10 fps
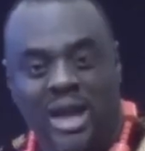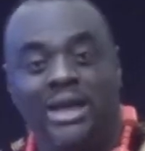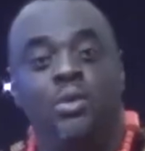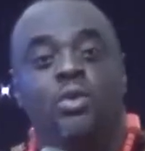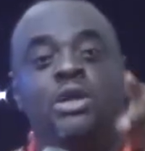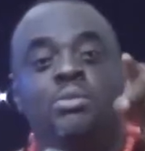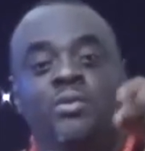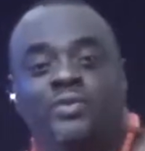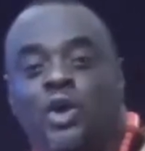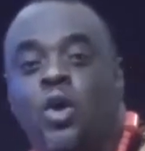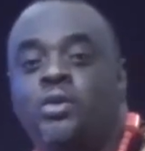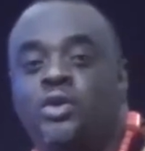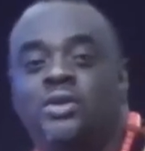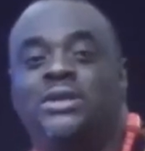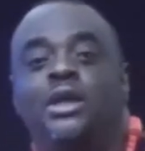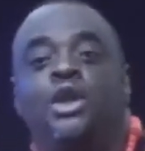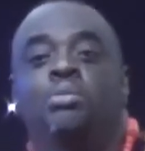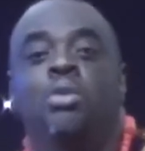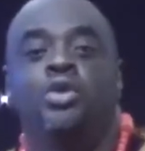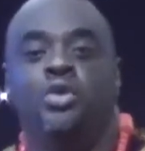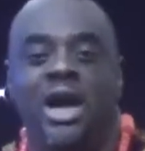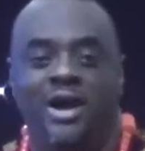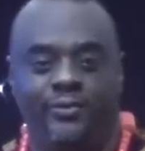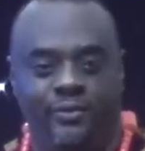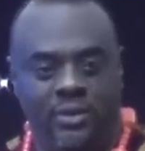And they will remove the condoms and the bow you have.